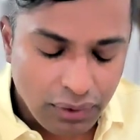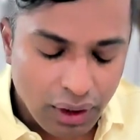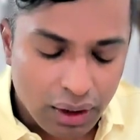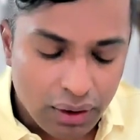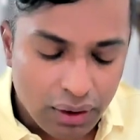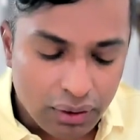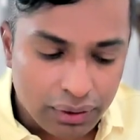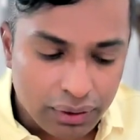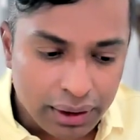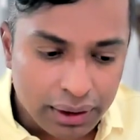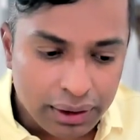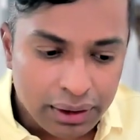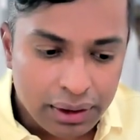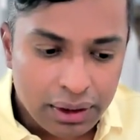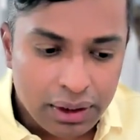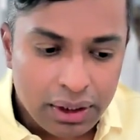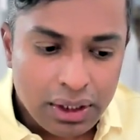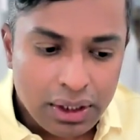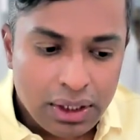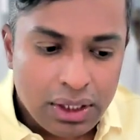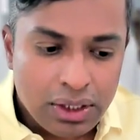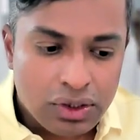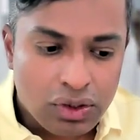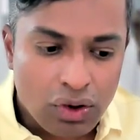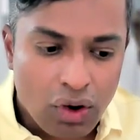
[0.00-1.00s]
Okay,
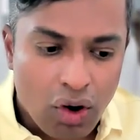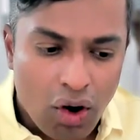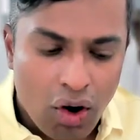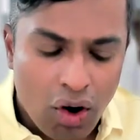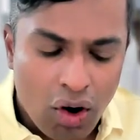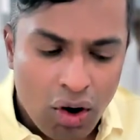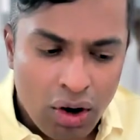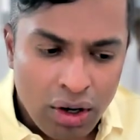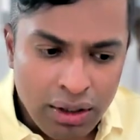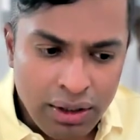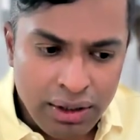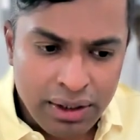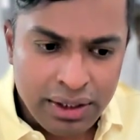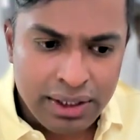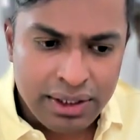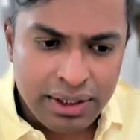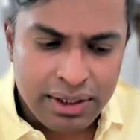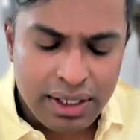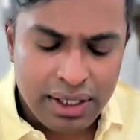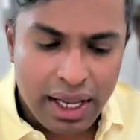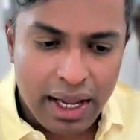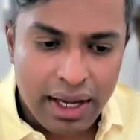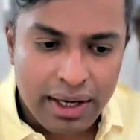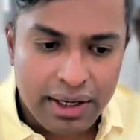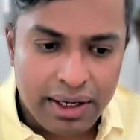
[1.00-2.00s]
so all these
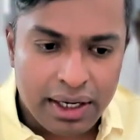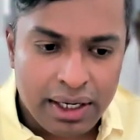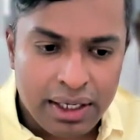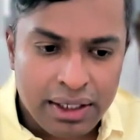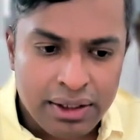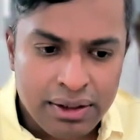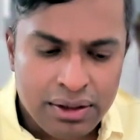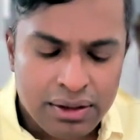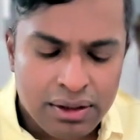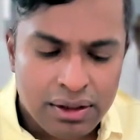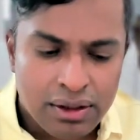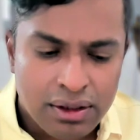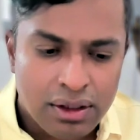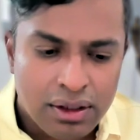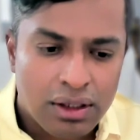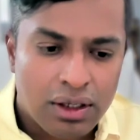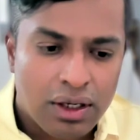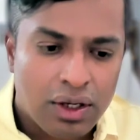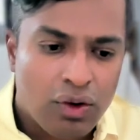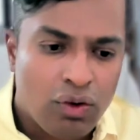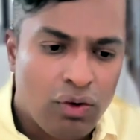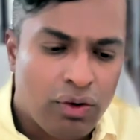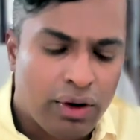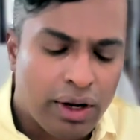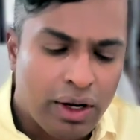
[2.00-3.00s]
areas
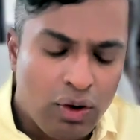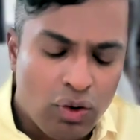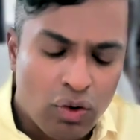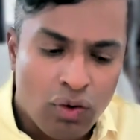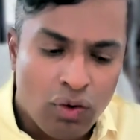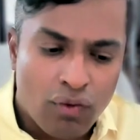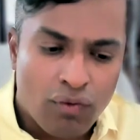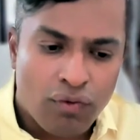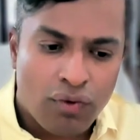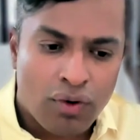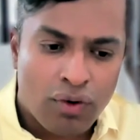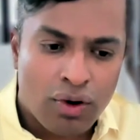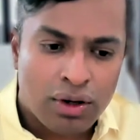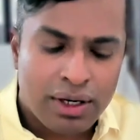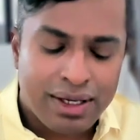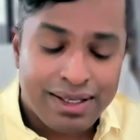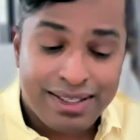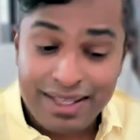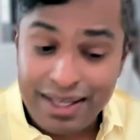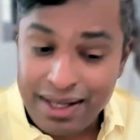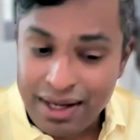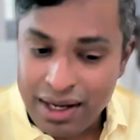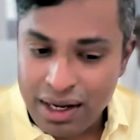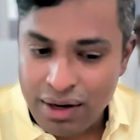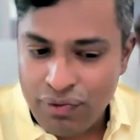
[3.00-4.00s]
you can look for
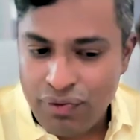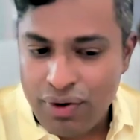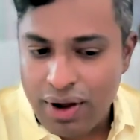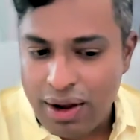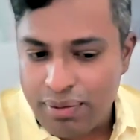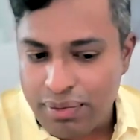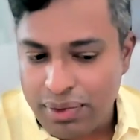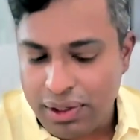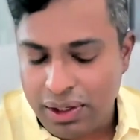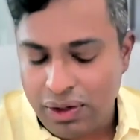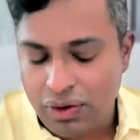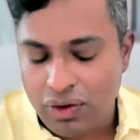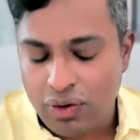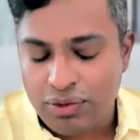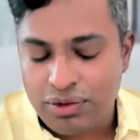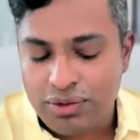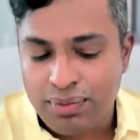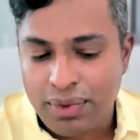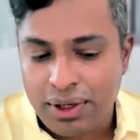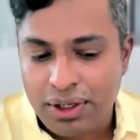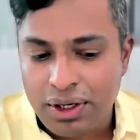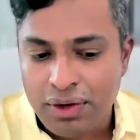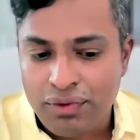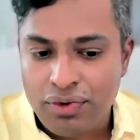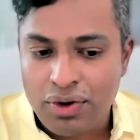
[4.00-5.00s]
single family homes.
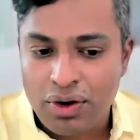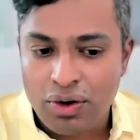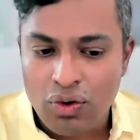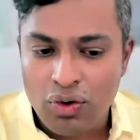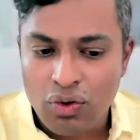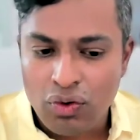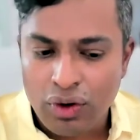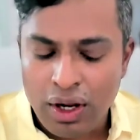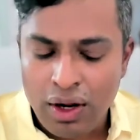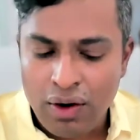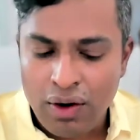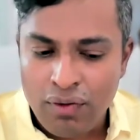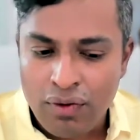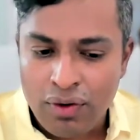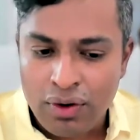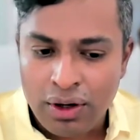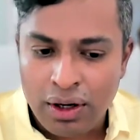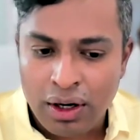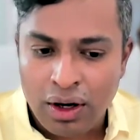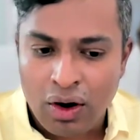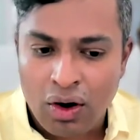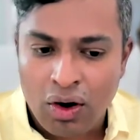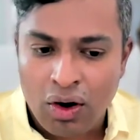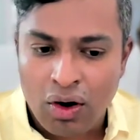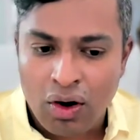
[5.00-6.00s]
But if you're looking for a
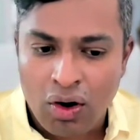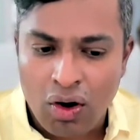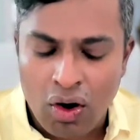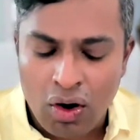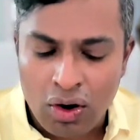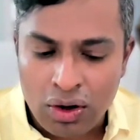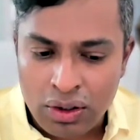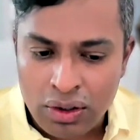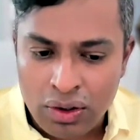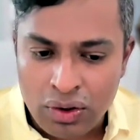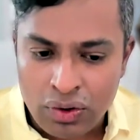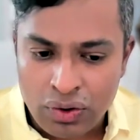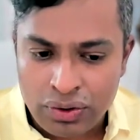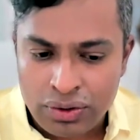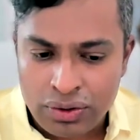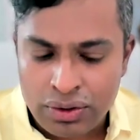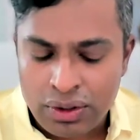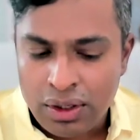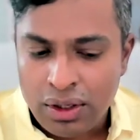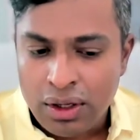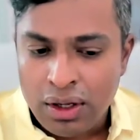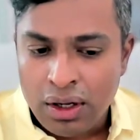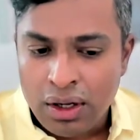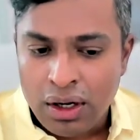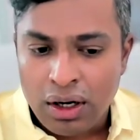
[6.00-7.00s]

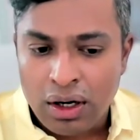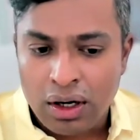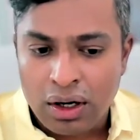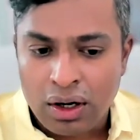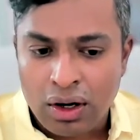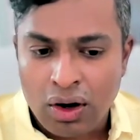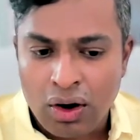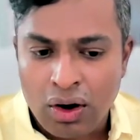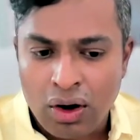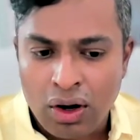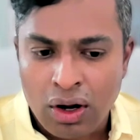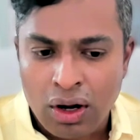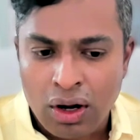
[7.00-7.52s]
uh,